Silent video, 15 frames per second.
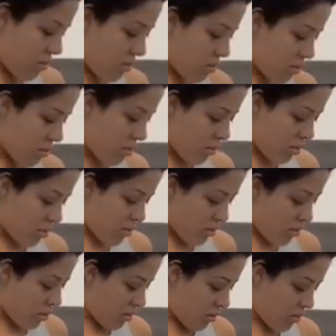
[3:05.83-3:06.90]

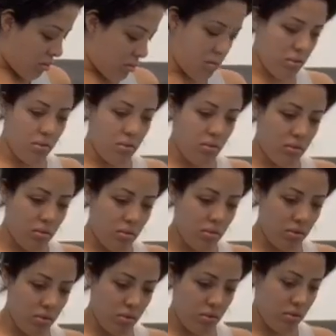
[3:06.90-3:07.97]
[no speech]